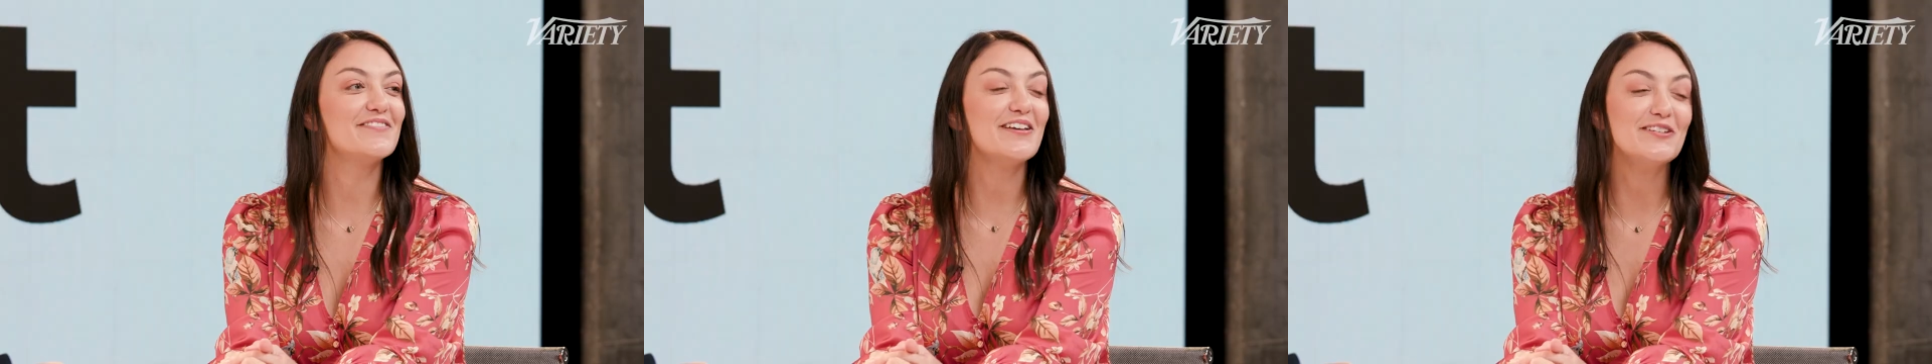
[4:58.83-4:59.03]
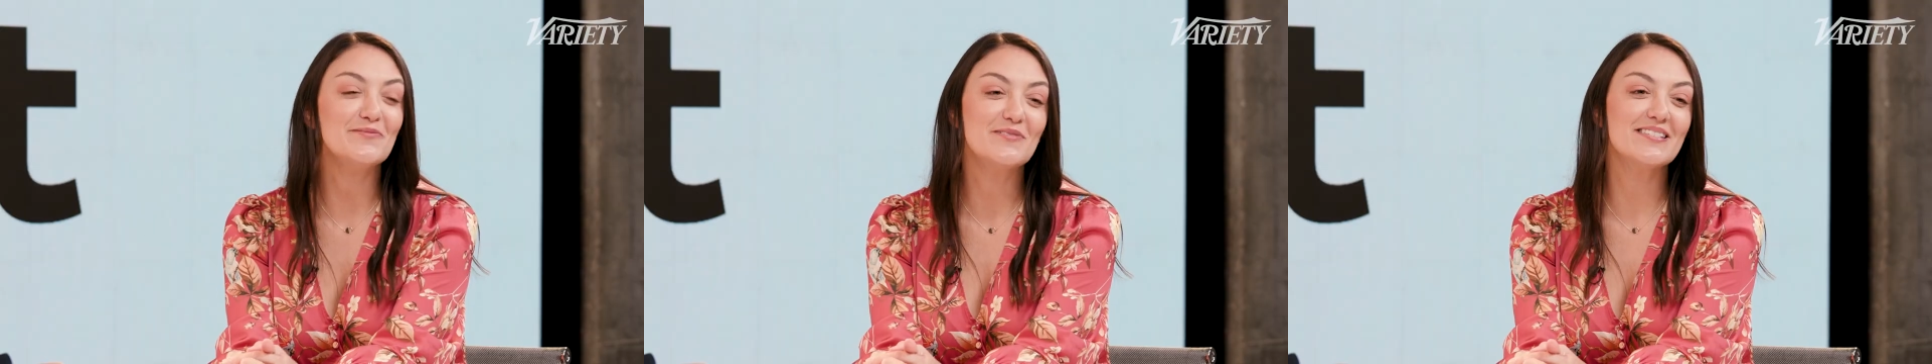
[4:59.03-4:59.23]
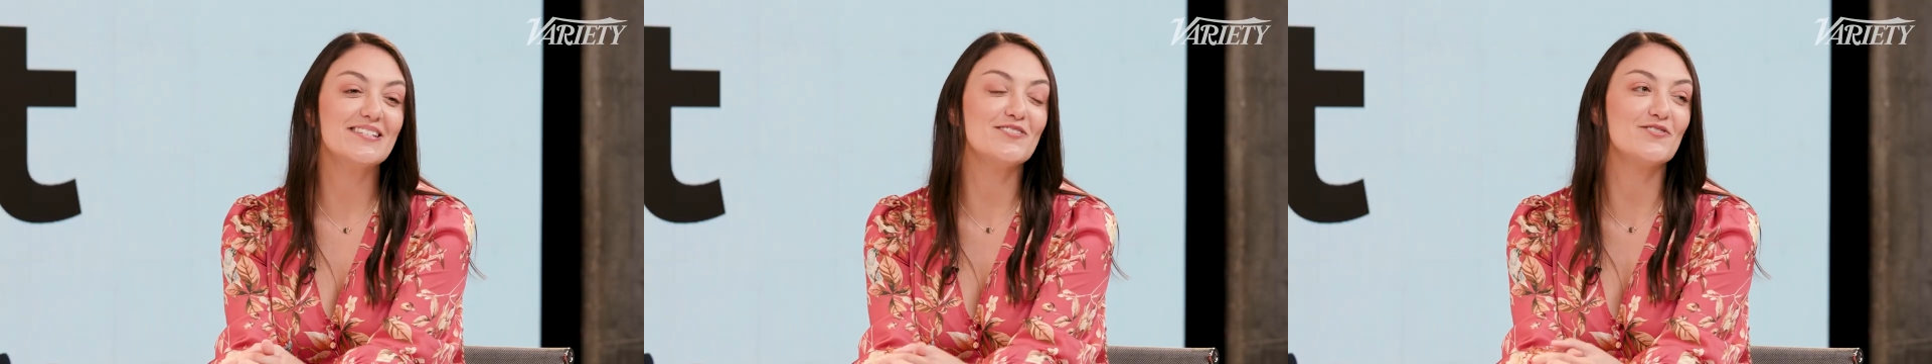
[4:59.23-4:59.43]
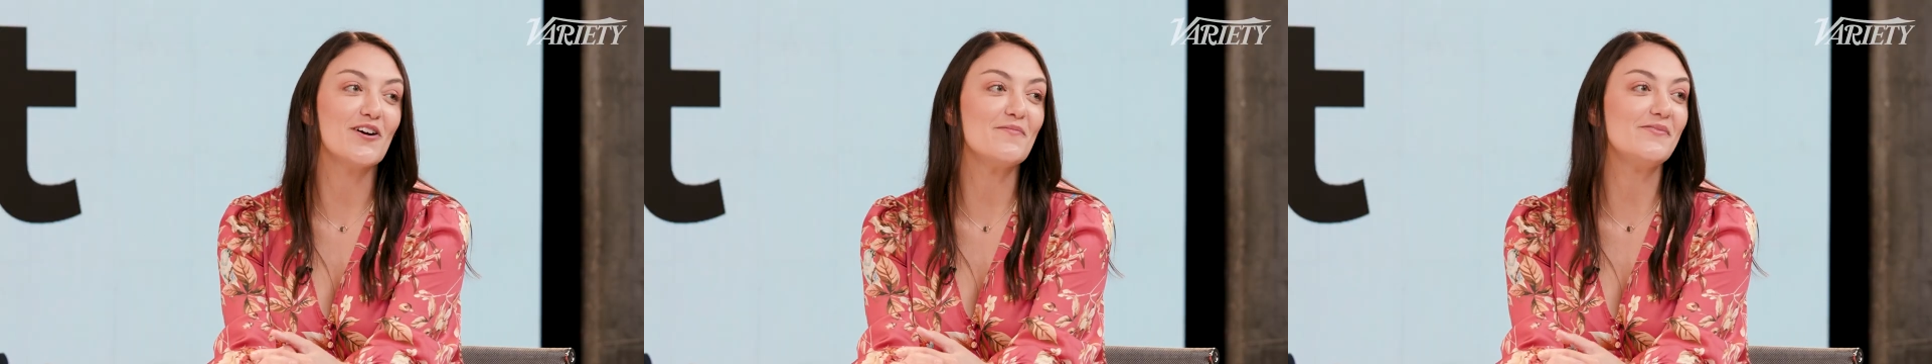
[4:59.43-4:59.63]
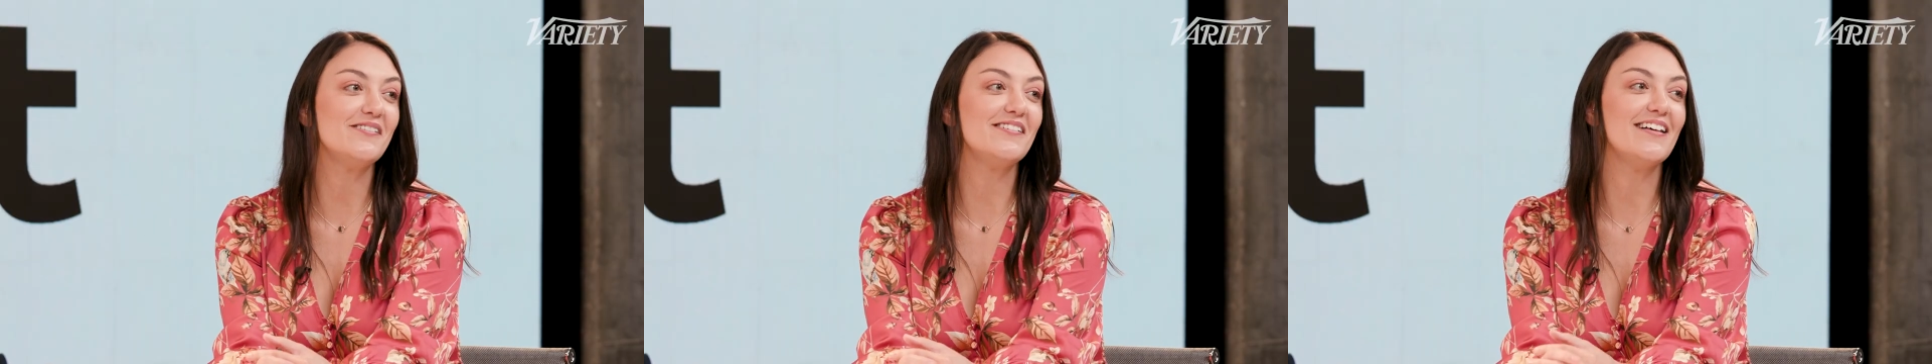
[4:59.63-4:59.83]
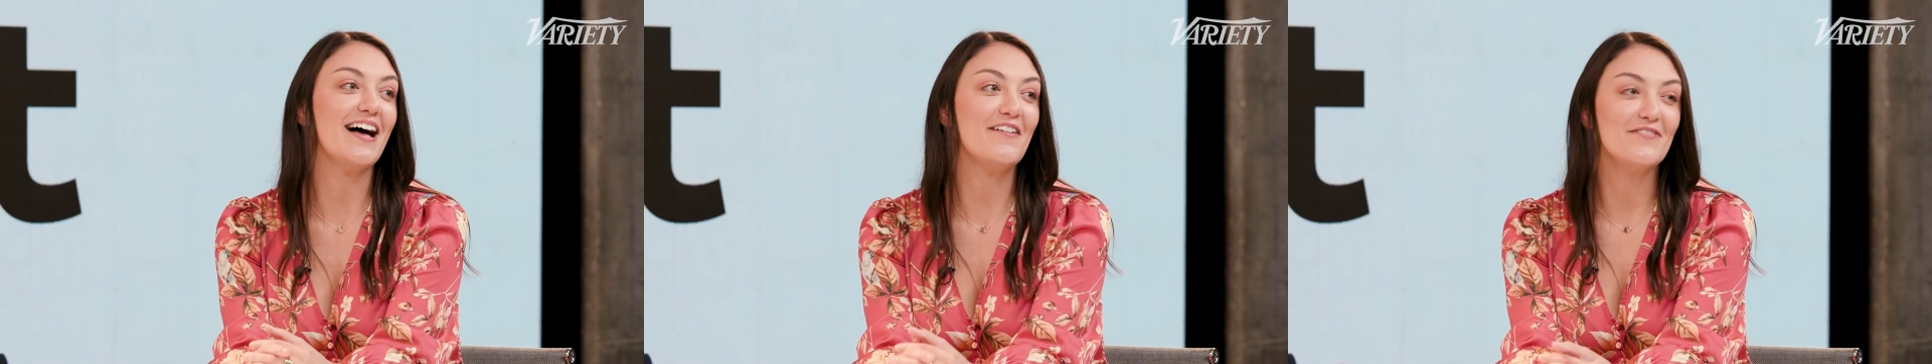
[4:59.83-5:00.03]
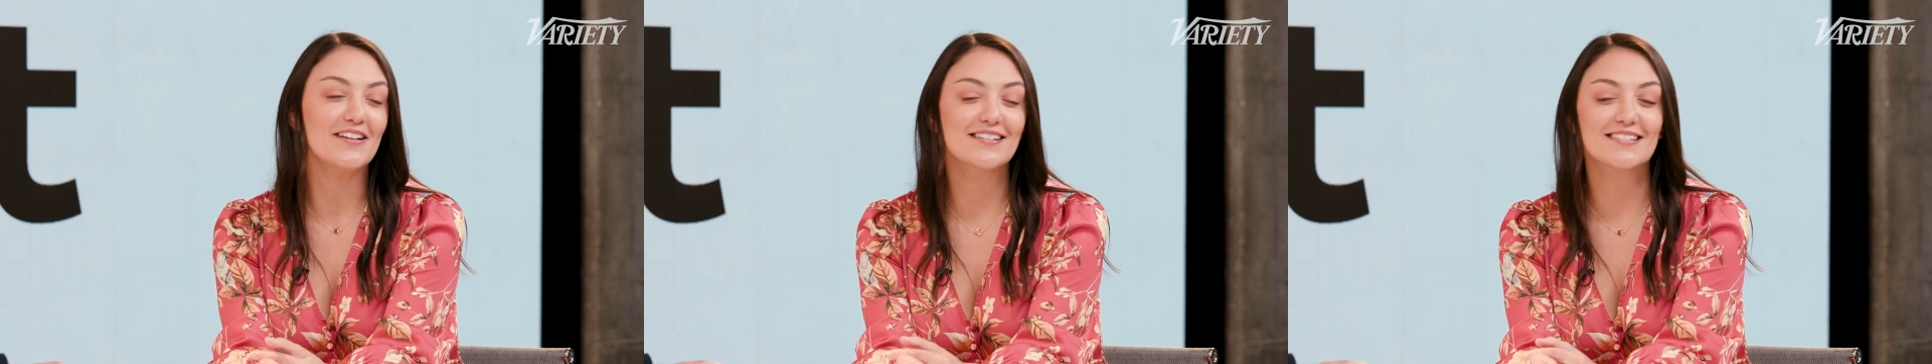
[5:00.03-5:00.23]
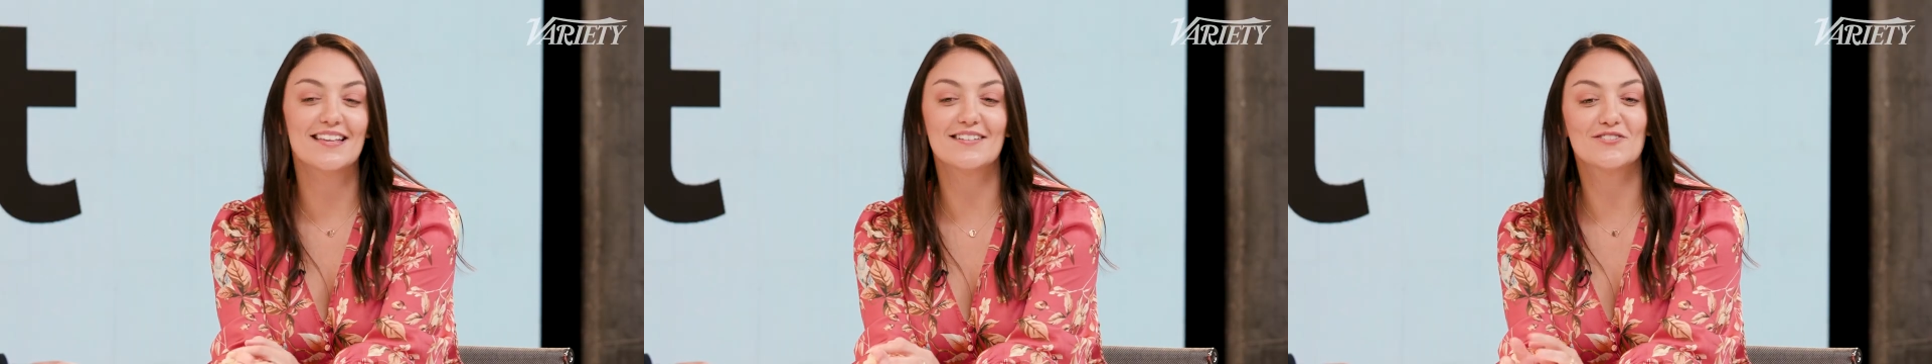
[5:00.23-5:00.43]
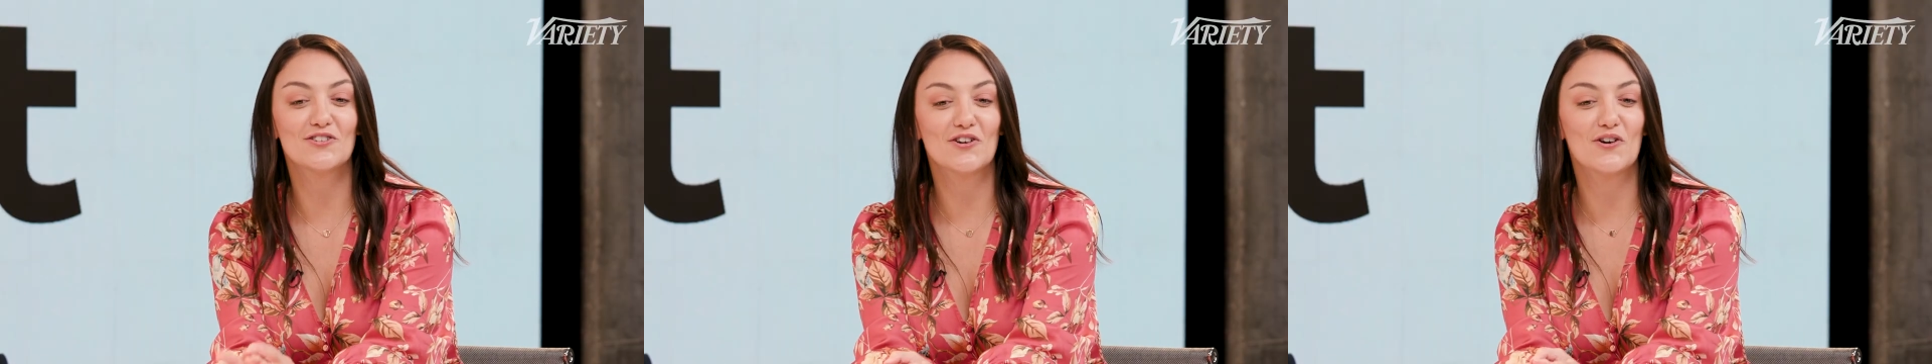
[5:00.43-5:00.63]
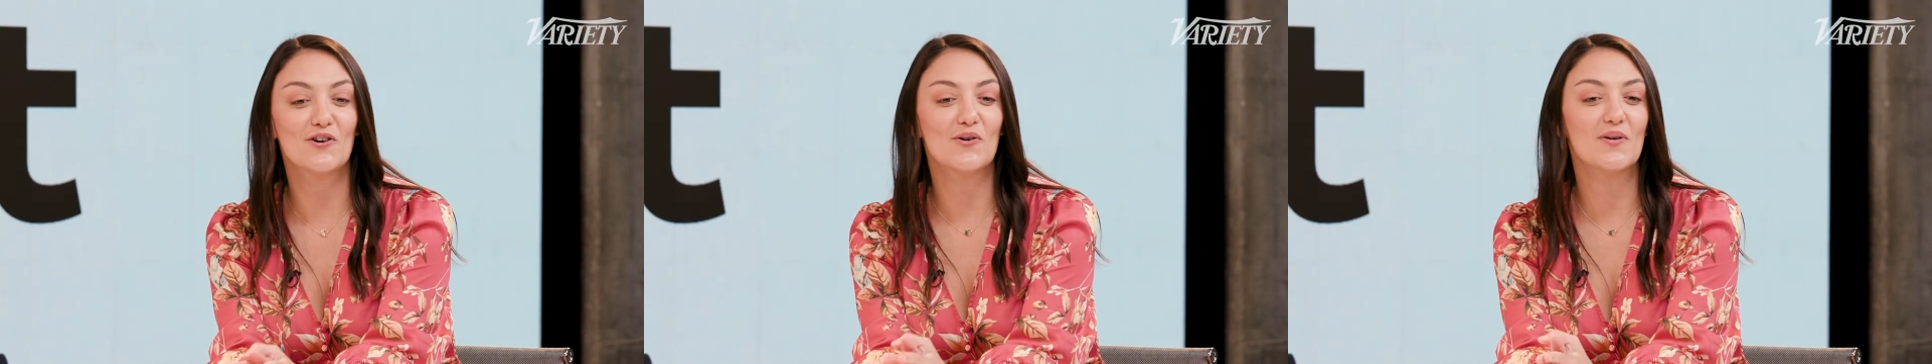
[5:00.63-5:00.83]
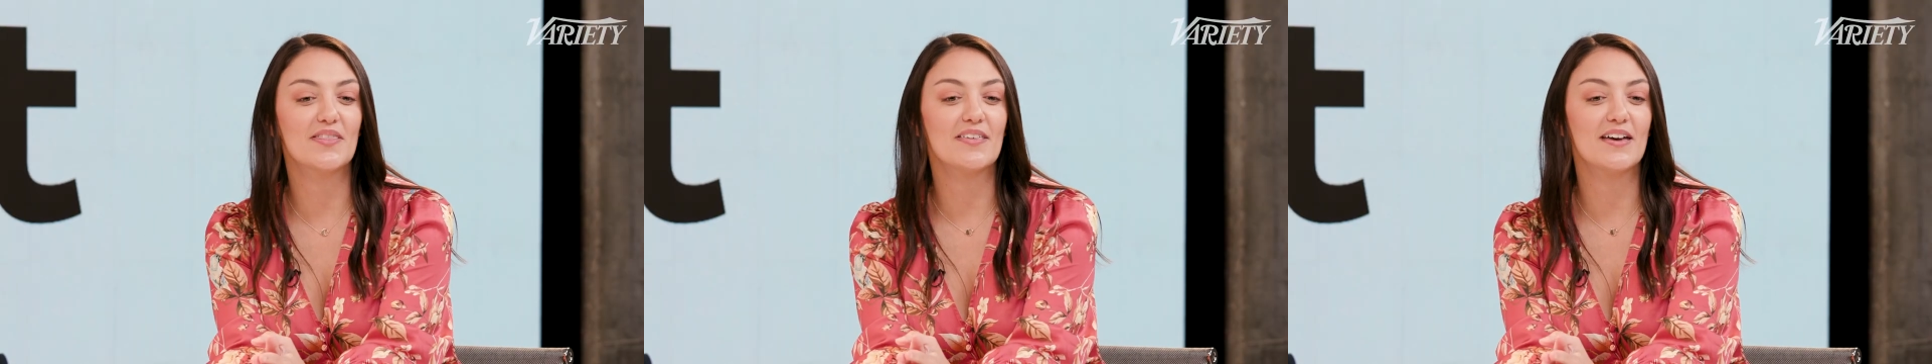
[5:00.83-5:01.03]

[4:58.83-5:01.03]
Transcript: Fleishman is in Trouble, FX show